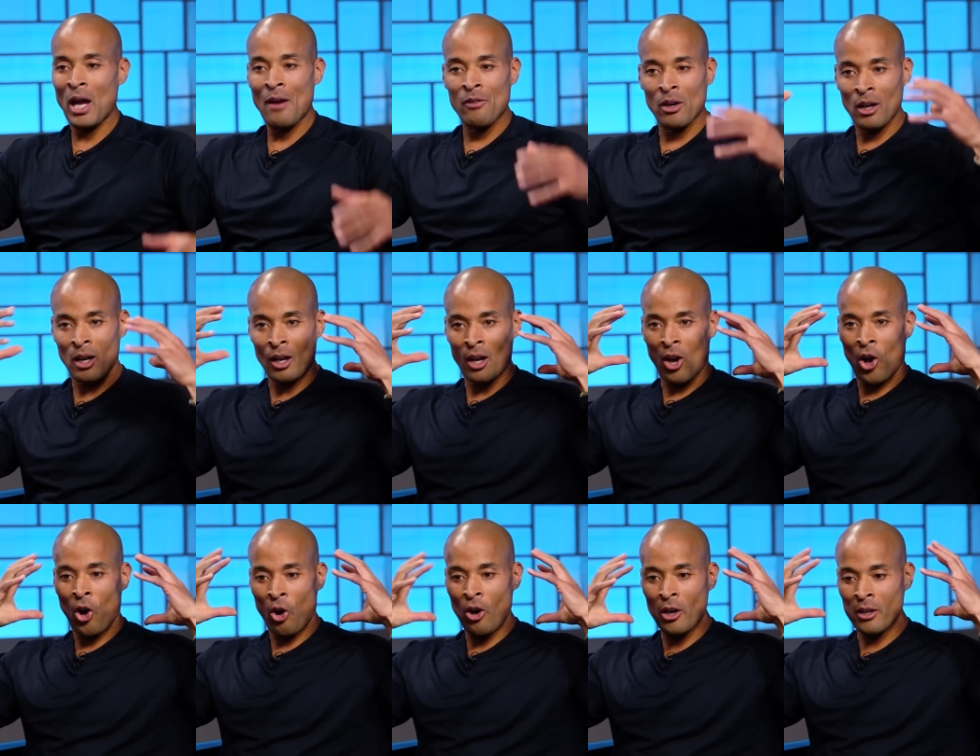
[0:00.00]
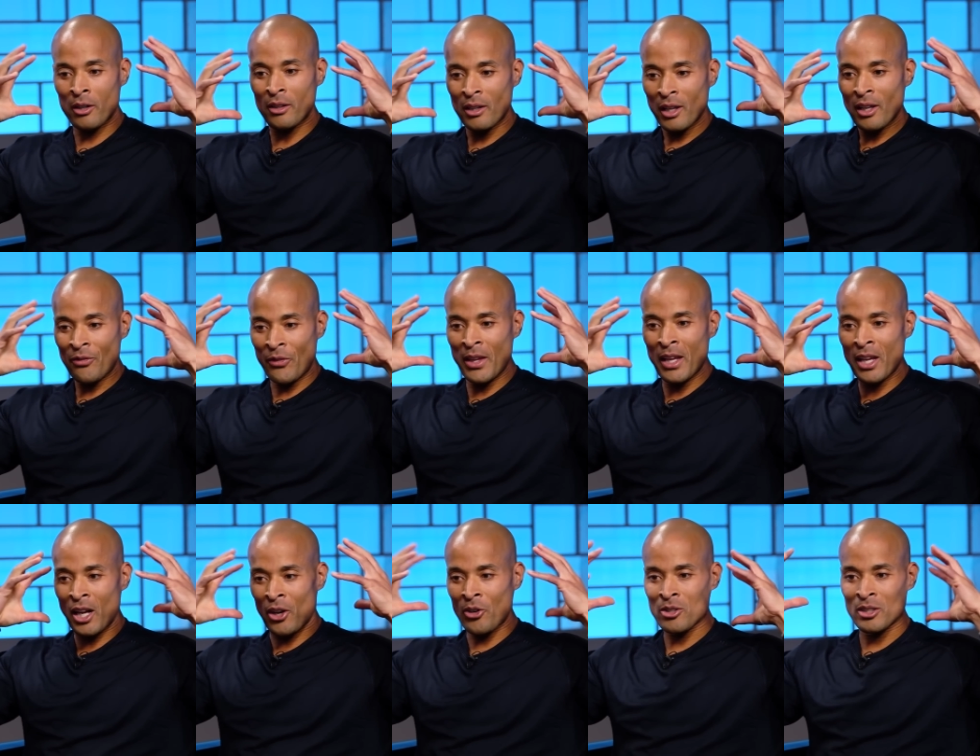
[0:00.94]
have a, a, hard
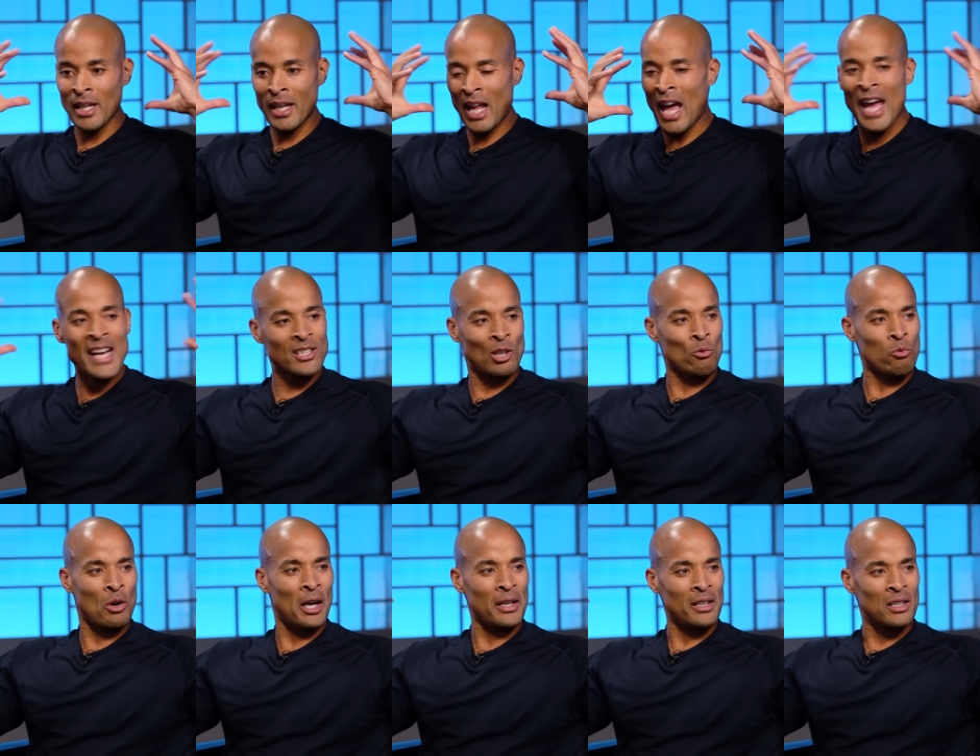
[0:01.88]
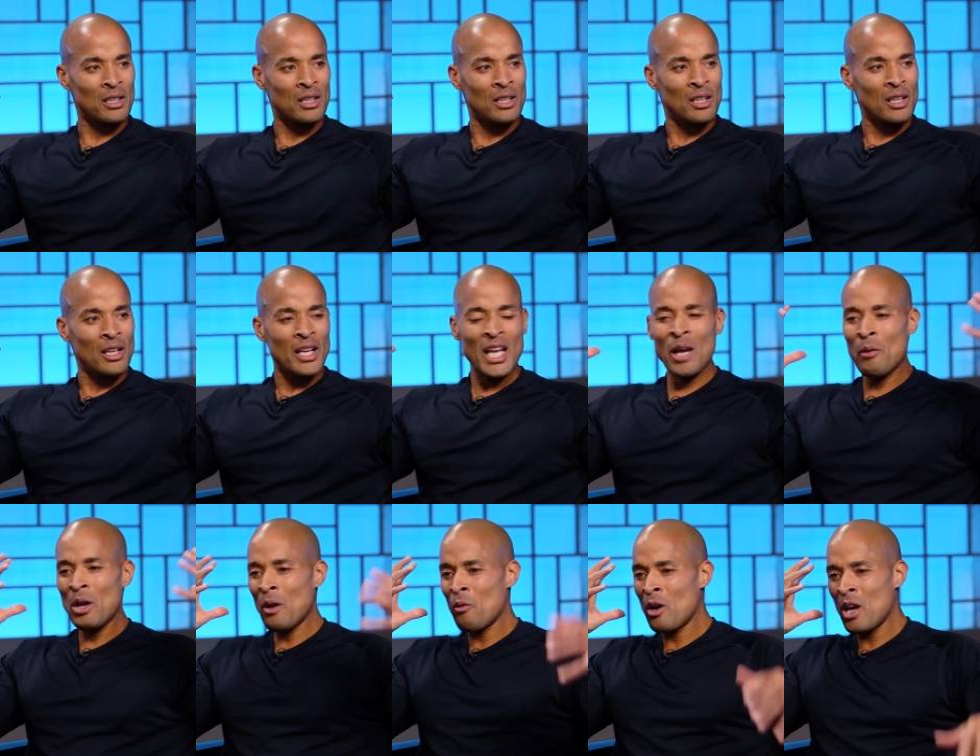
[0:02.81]
thing understand. I hate to run.
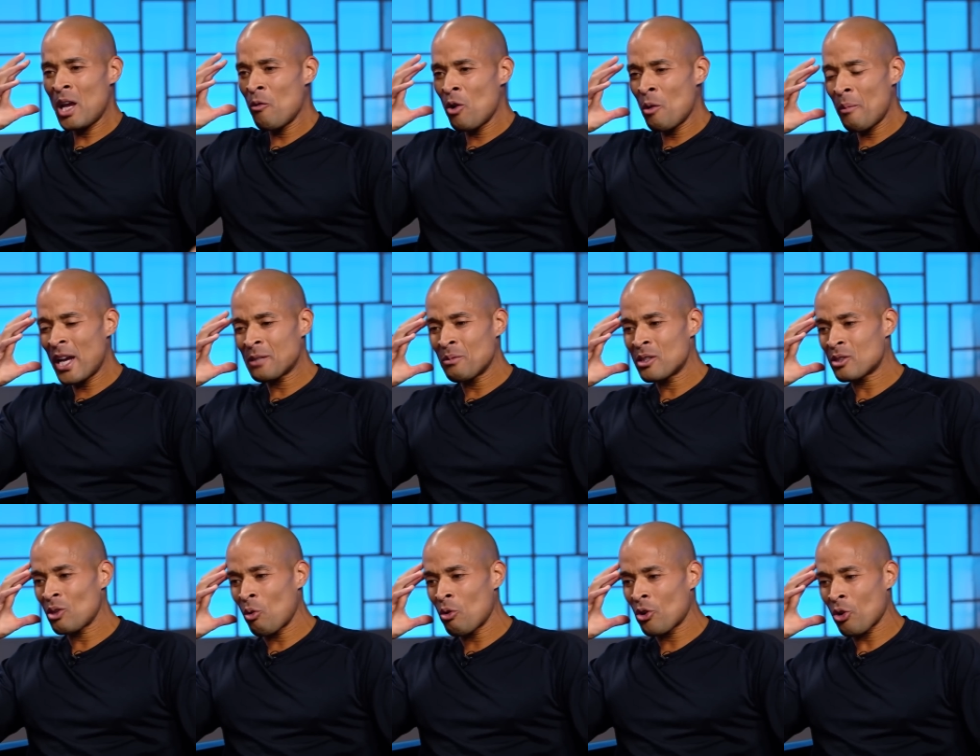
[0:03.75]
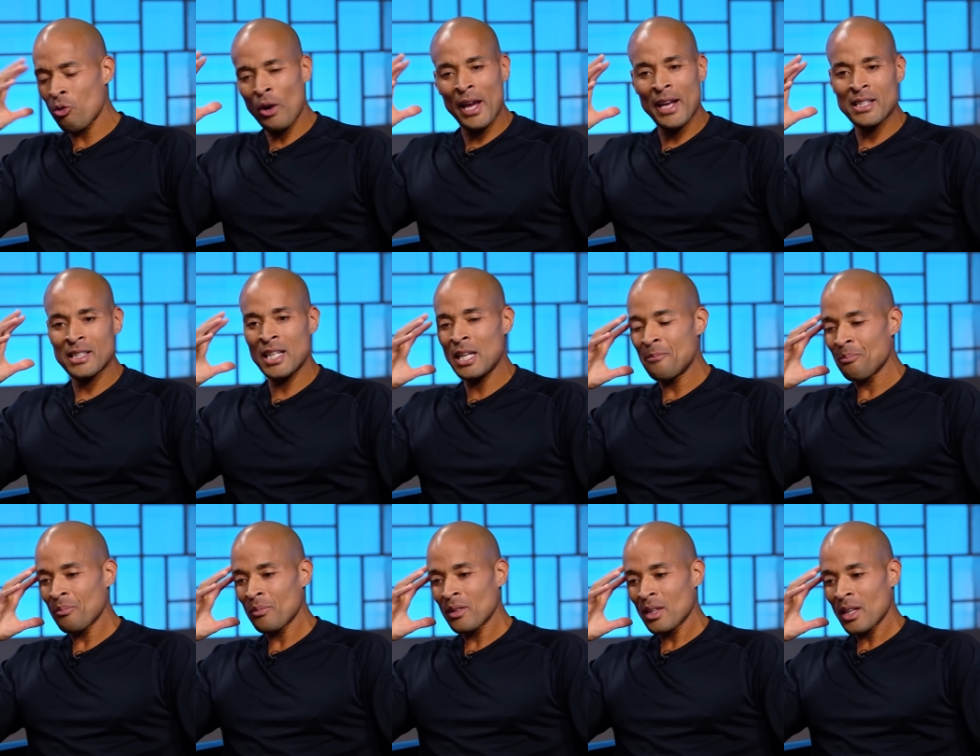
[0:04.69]
And, and, and, what makes me so crazy,
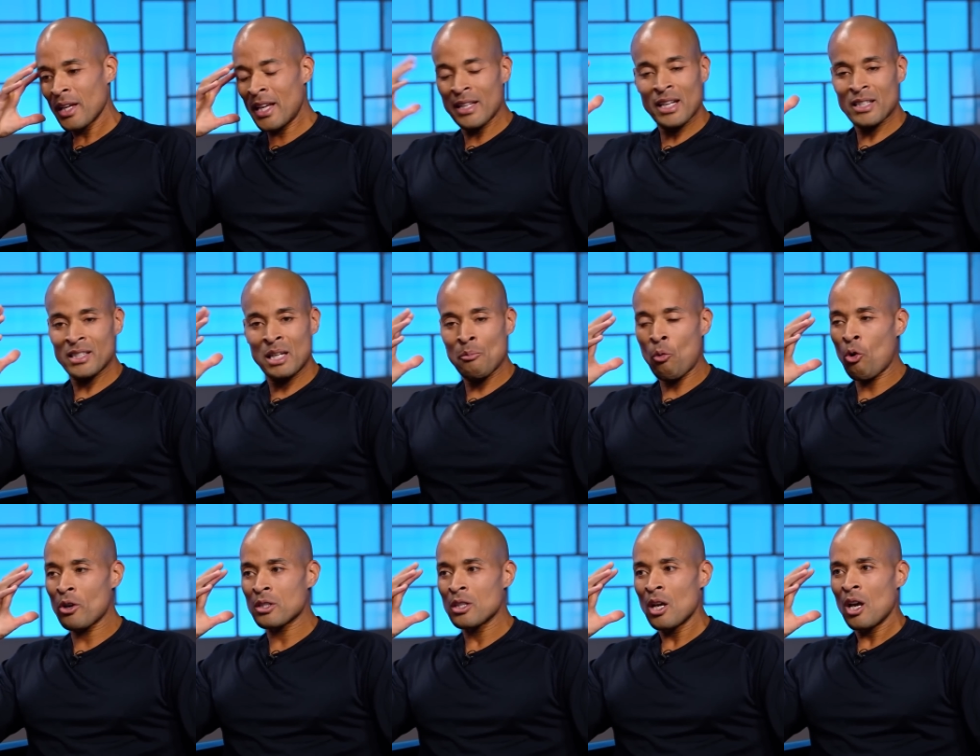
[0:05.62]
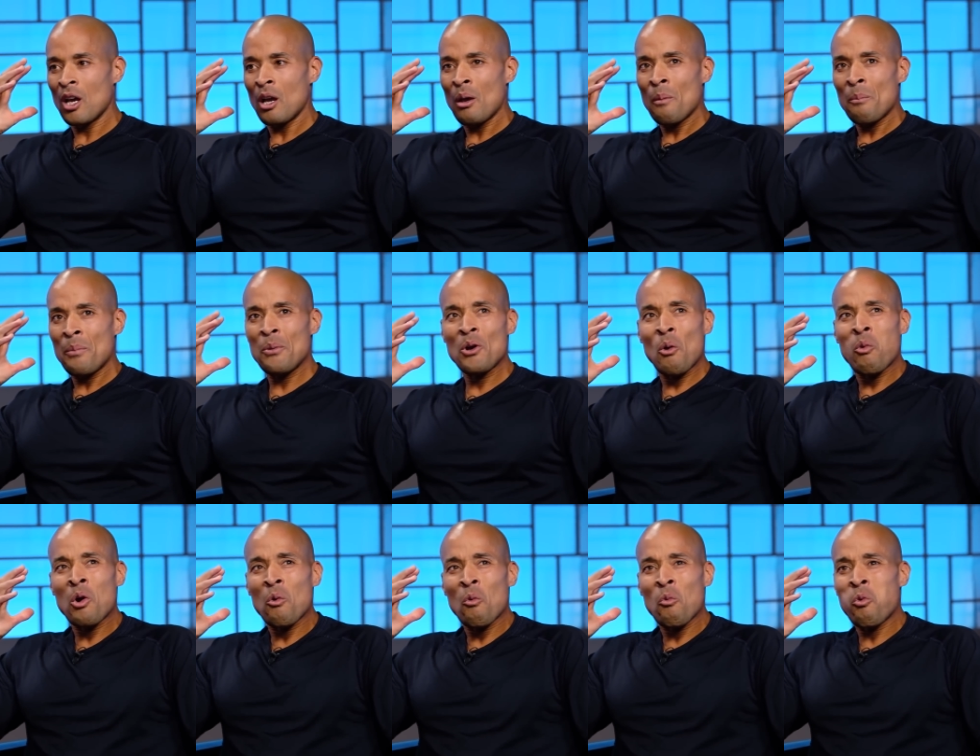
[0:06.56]
it doesn't anymore, is people
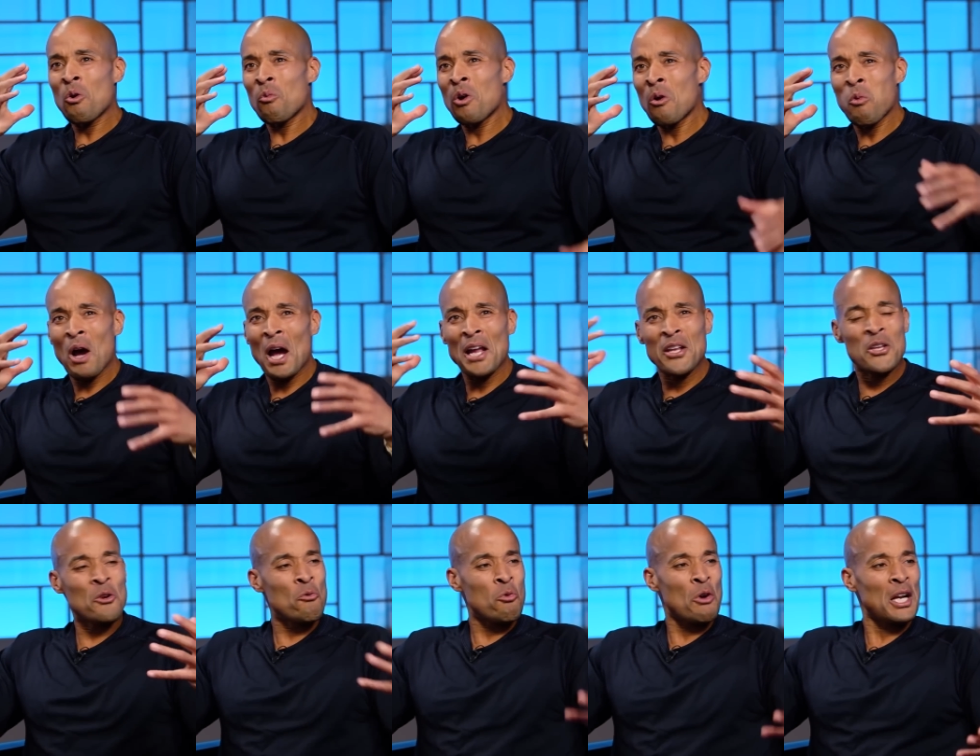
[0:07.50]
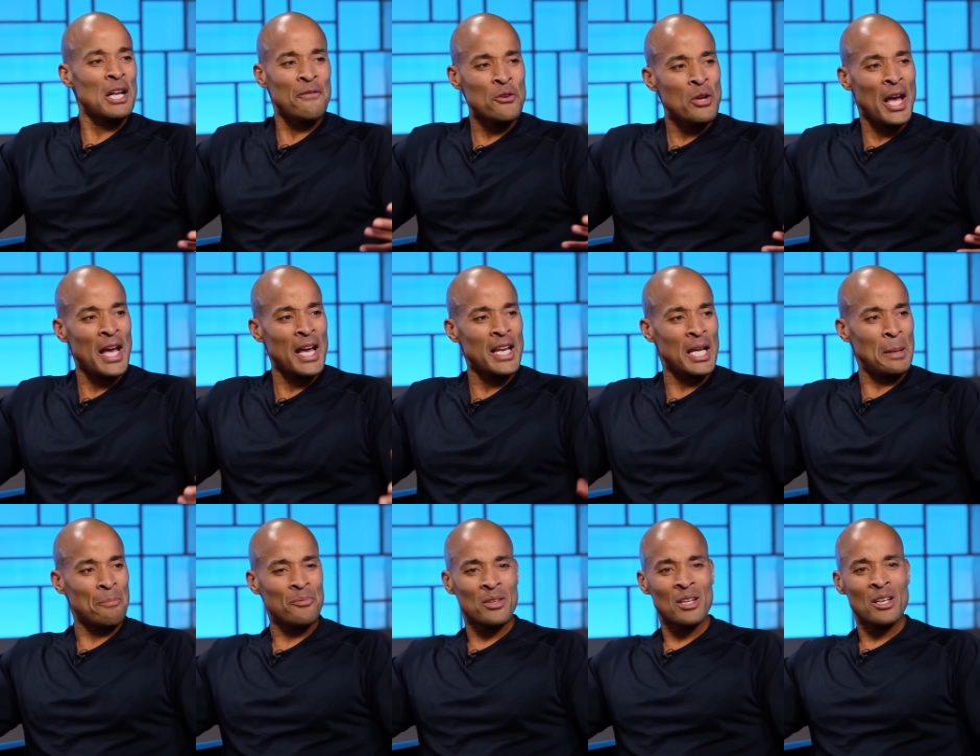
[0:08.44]
go, well, well, why do you run if you hate
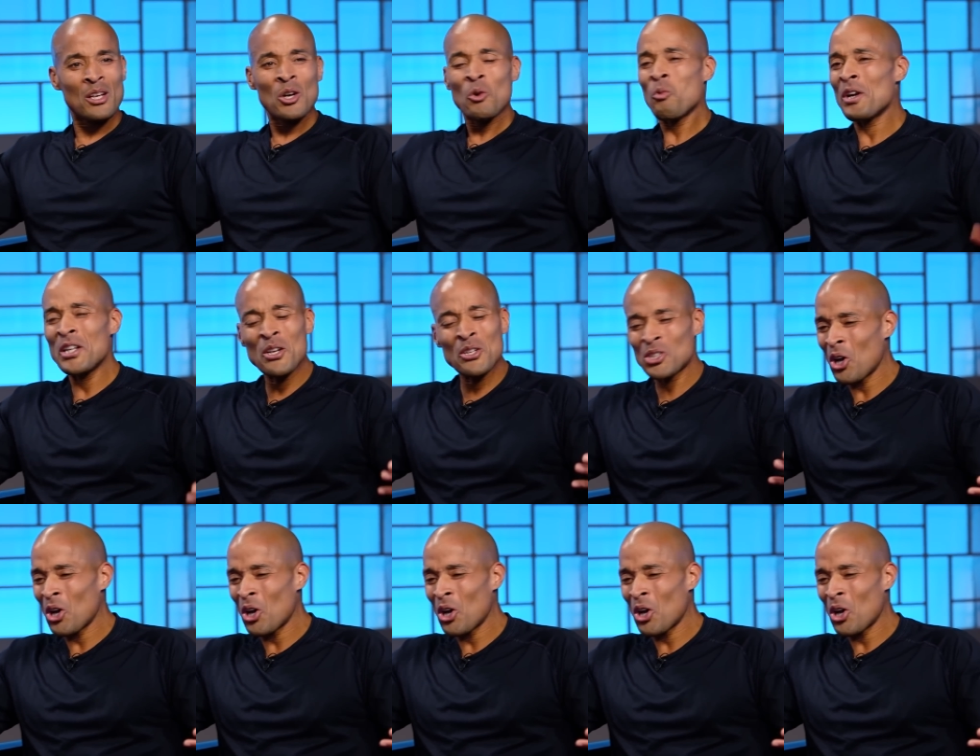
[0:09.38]
it? What are you